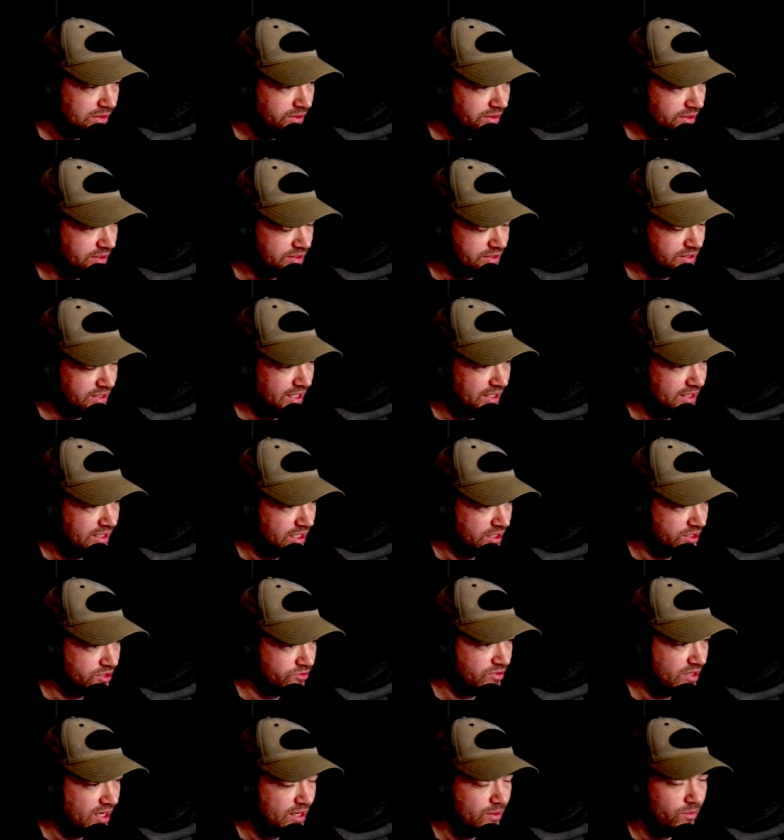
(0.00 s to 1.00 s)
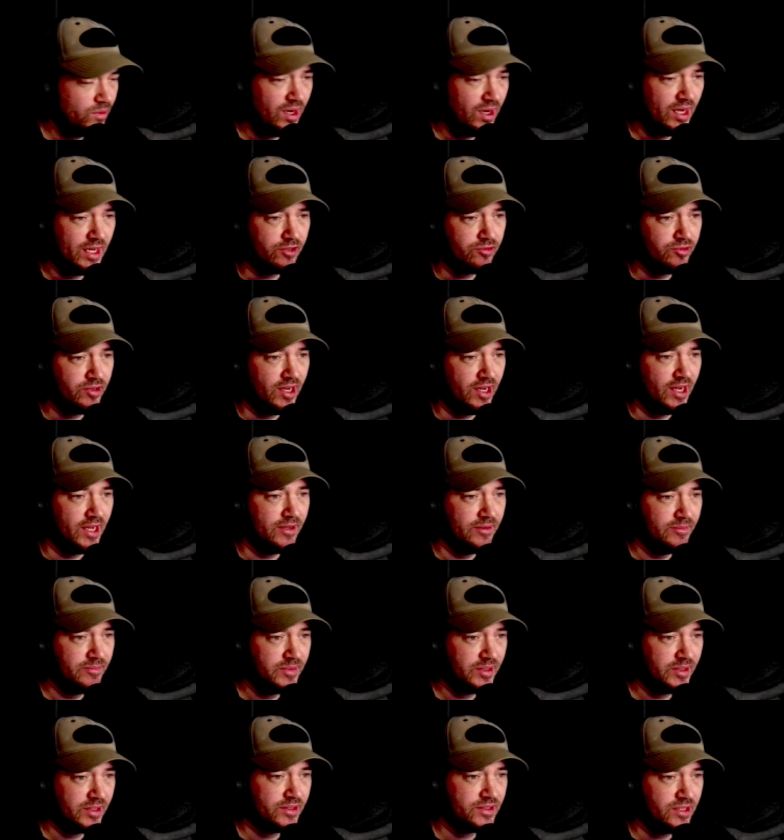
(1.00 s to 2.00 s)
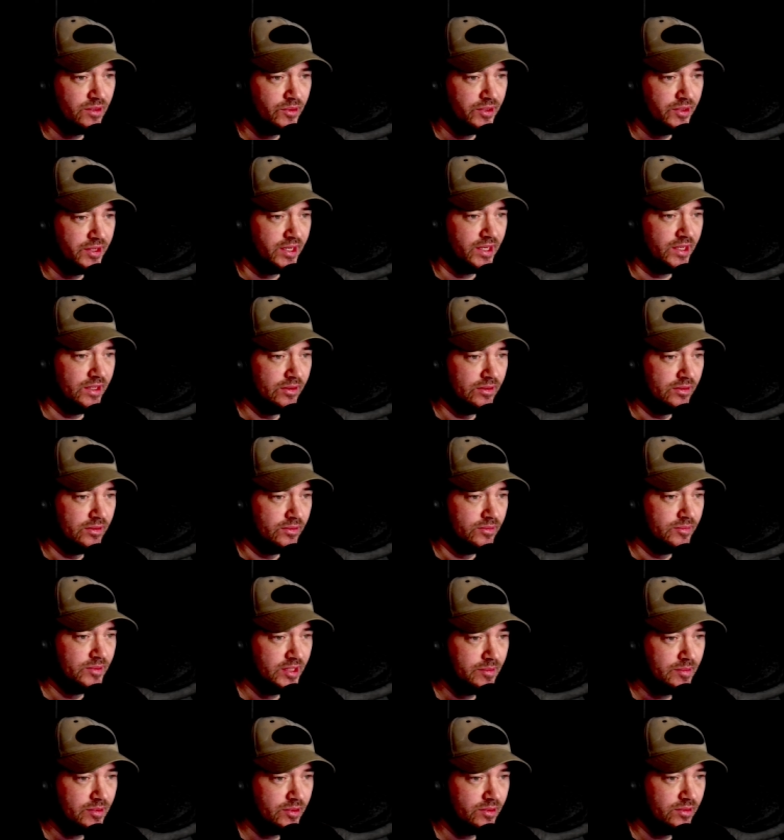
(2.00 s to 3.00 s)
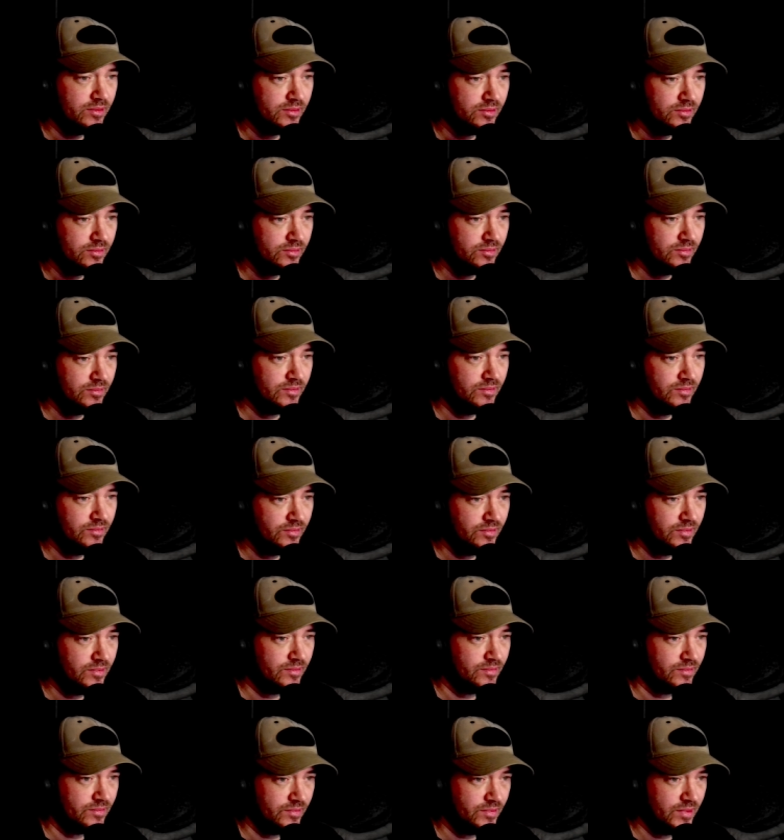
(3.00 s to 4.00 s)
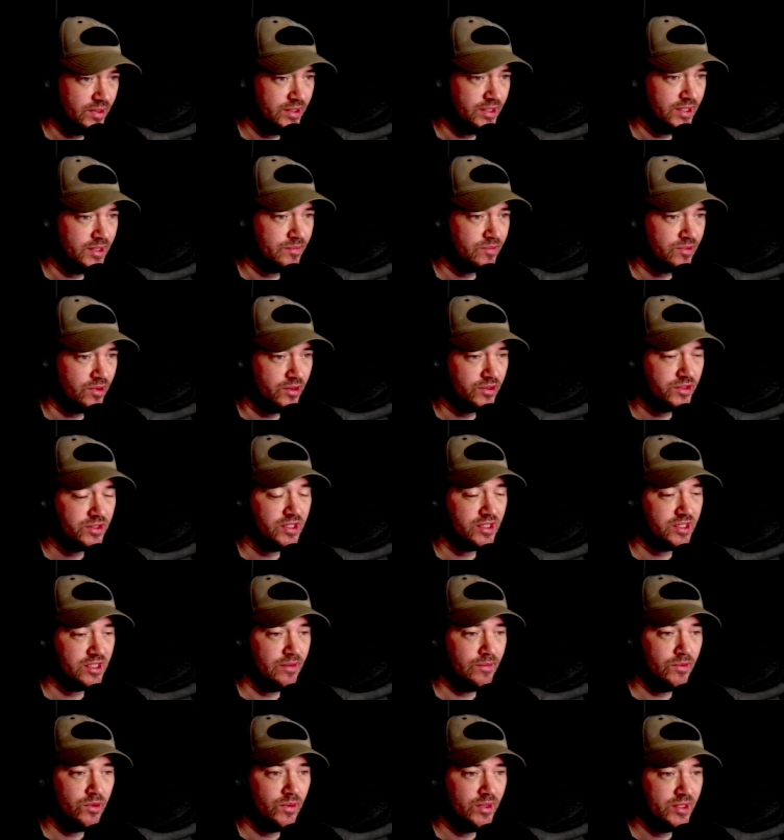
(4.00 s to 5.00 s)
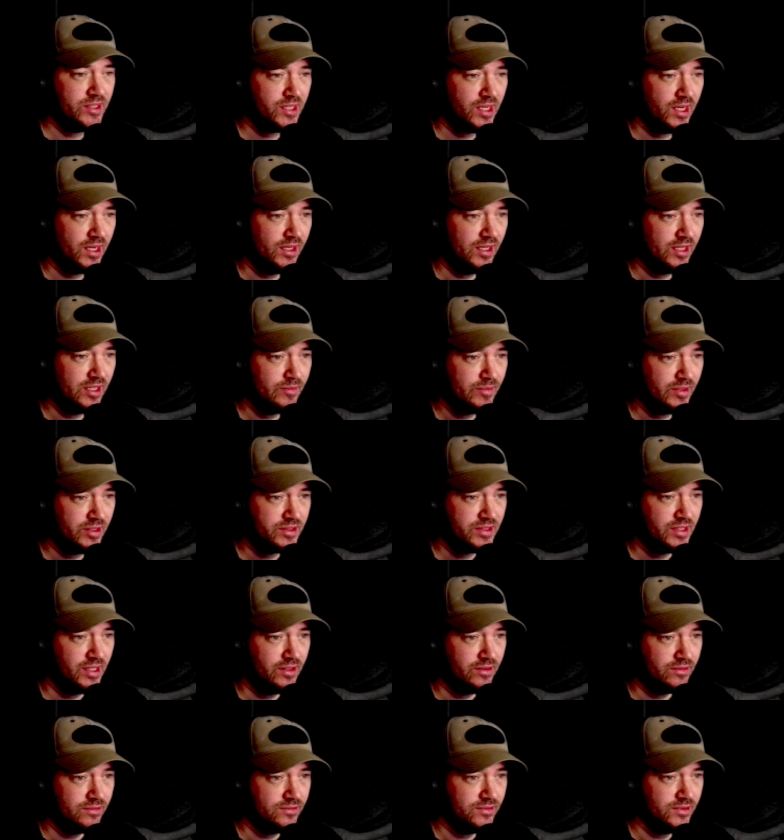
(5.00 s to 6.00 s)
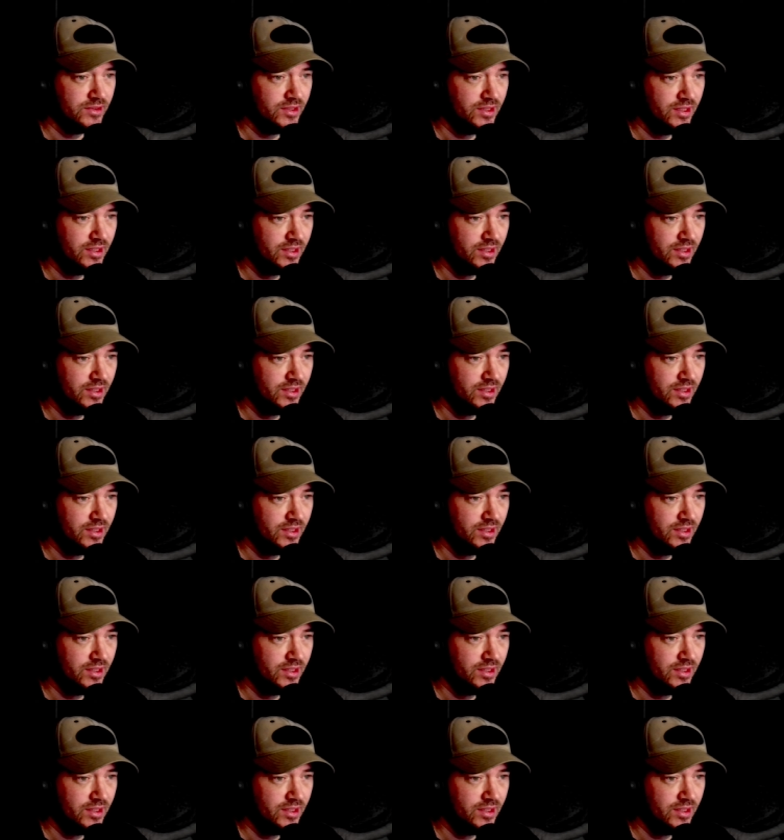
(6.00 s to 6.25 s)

no, I say I create what I create because I want to heal people, and in the process, I'm always healing myself.